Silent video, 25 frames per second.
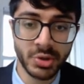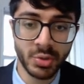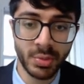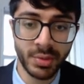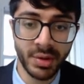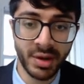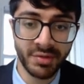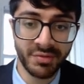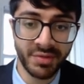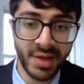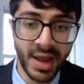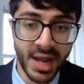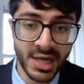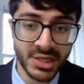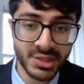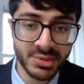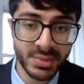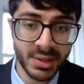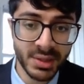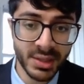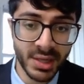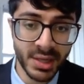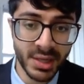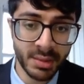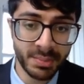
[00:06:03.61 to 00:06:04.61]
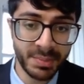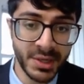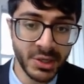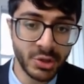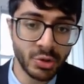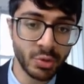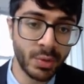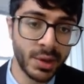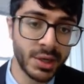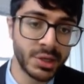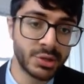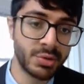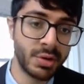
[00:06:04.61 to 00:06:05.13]
So we give aspirin and a
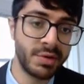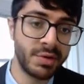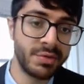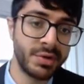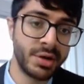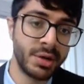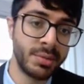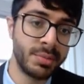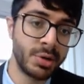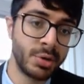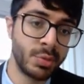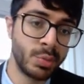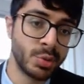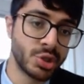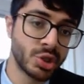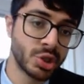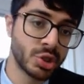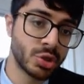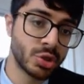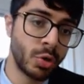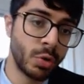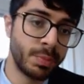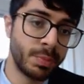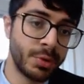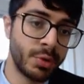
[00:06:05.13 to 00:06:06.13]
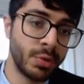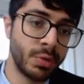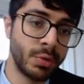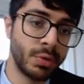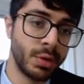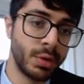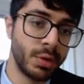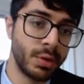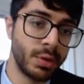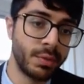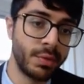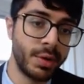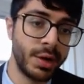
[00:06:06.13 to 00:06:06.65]
P2Y12 inhibitor, which is
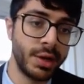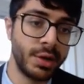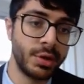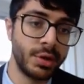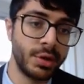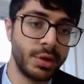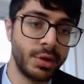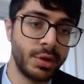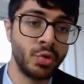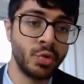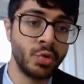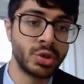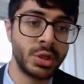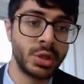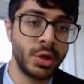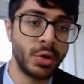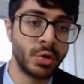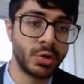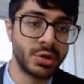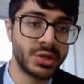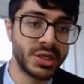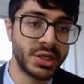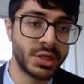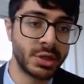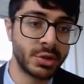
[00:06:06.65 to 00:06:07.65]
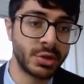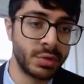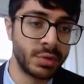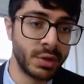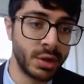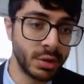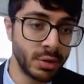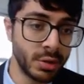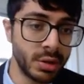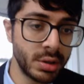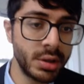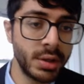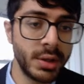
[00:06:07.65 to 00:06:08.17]
clopidogrel, right? Usually or
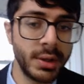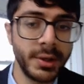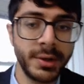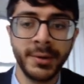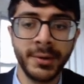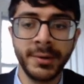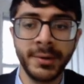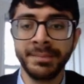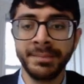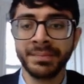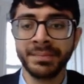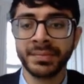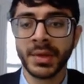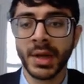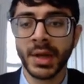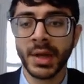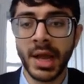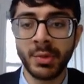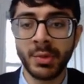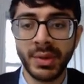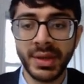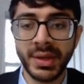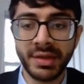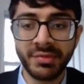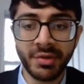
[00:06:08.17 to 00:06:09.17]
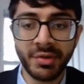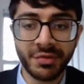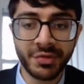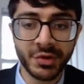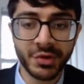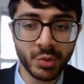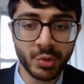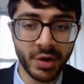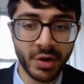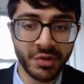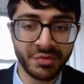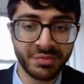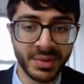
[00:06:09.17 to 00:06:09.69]
ticagrelor, and we give it for
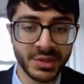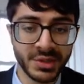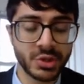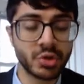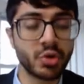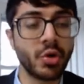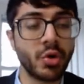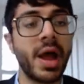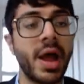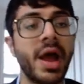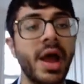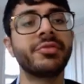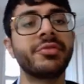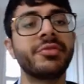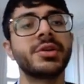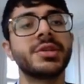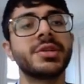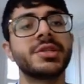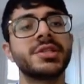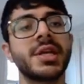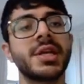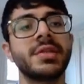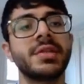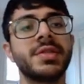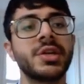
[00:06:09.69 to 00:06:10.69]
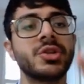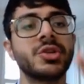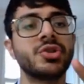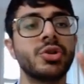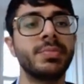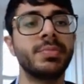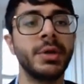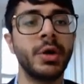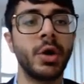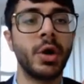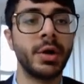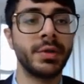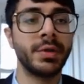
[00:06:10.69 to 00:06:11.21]
12 months. So after a stent, they
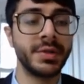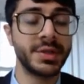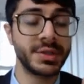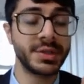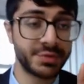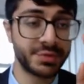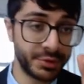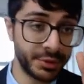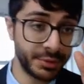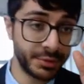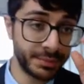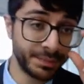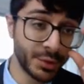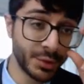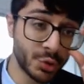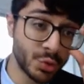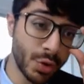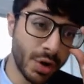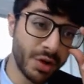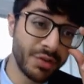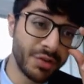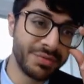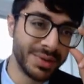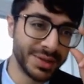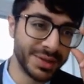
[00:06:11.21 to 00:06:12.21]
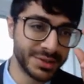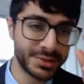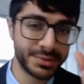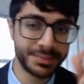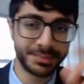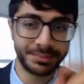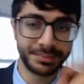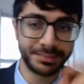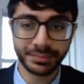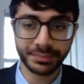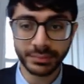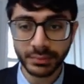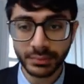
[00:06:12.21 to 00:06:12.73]
should be on this for 12 months.
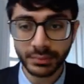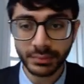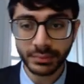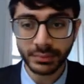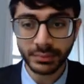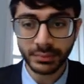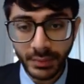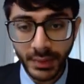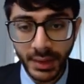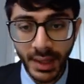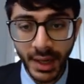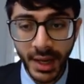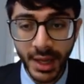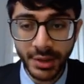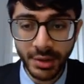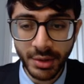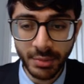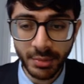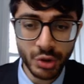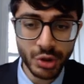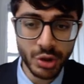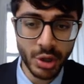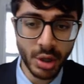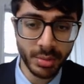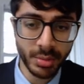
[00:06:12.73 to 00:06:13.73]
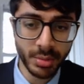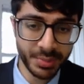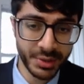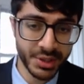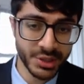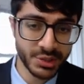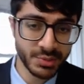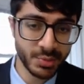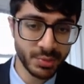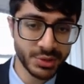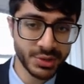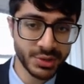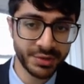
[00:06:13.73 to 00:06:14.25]
And the most common
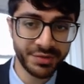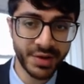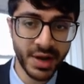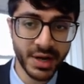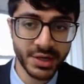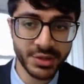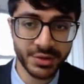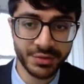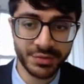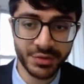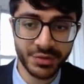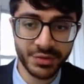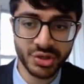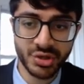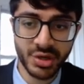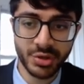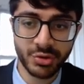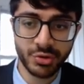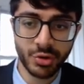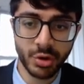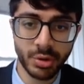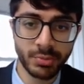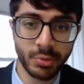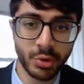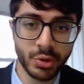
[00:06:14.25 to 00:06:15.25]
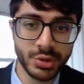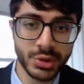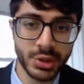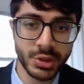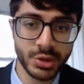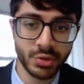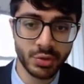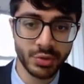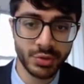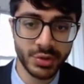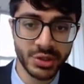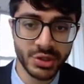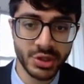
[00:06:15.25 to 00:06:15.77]
predisposing factor for stent
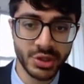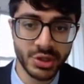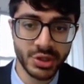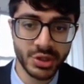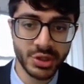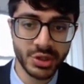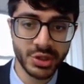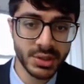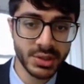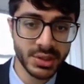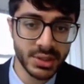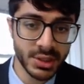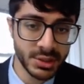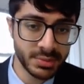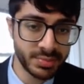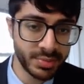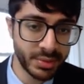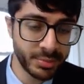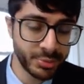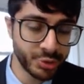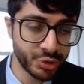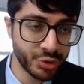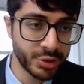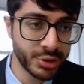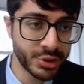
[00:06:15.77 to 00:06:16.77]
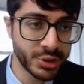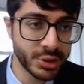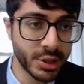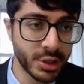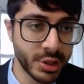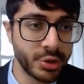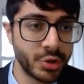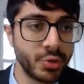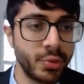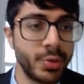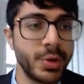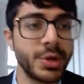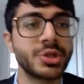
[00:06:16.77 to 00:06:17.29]
thrombosis or restenosis is premature
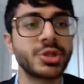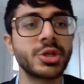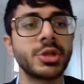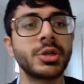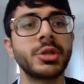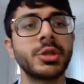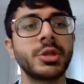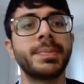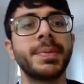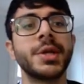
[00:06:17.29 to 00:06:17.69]
discontinuation.